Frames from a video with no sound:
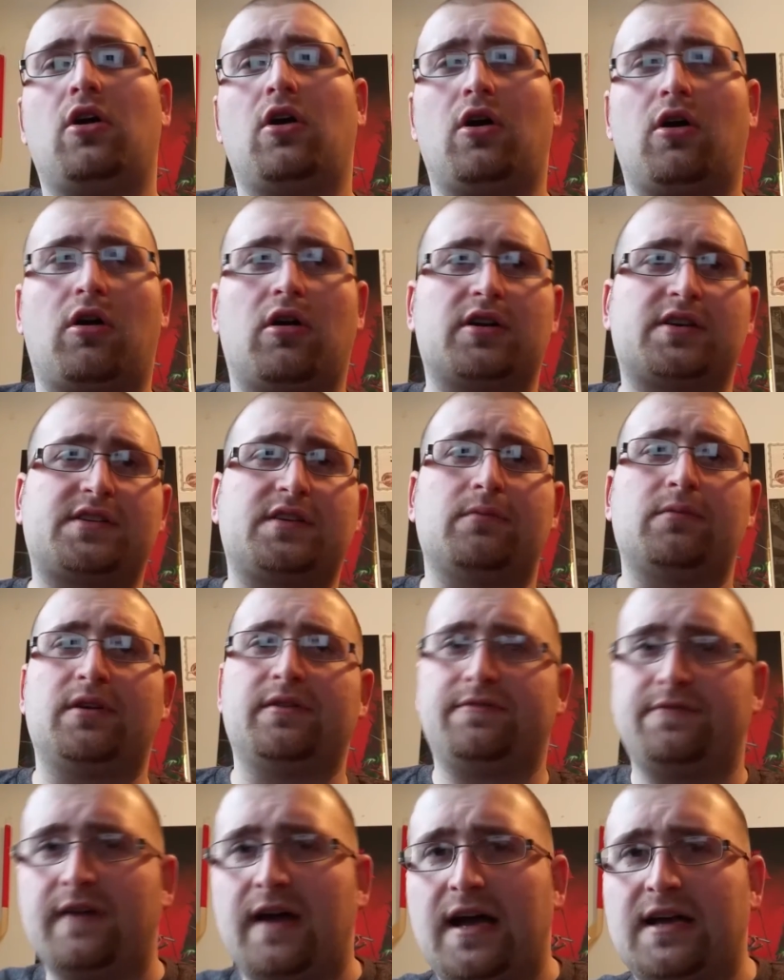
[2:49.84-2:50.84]
are some of the
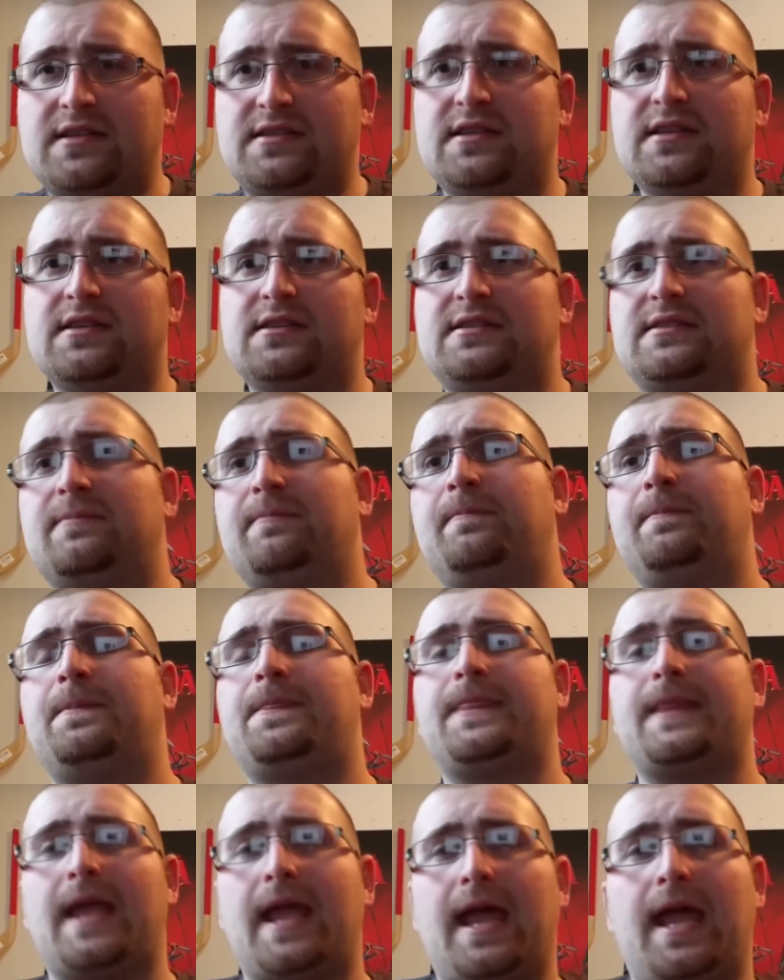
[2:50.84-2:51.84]
fastest.
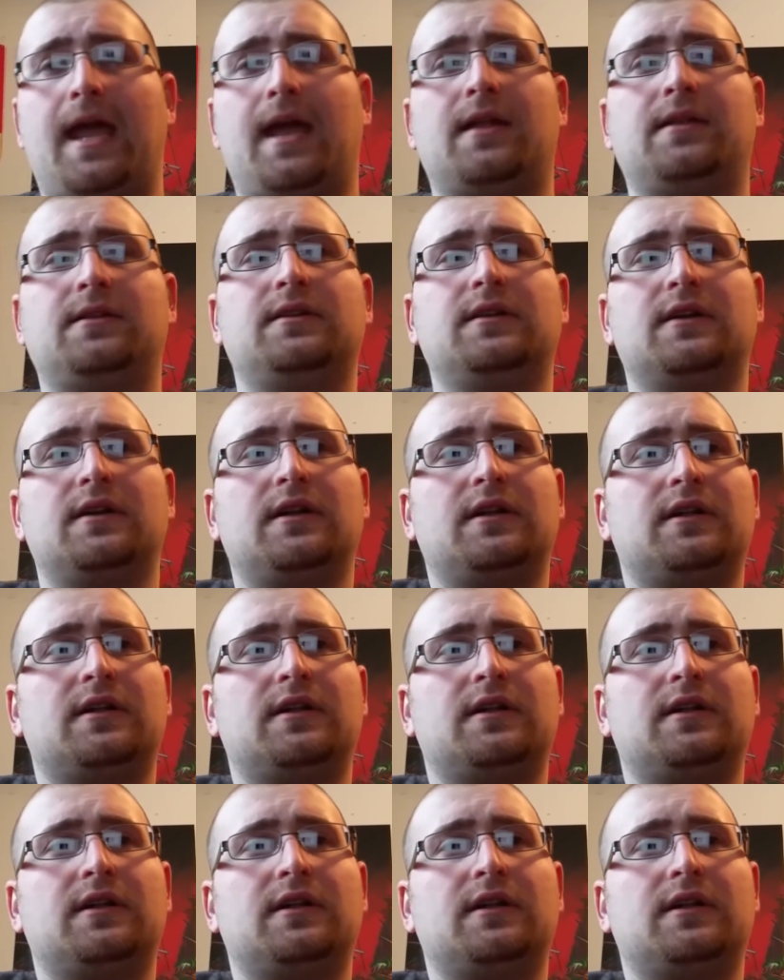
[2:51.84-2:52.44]
And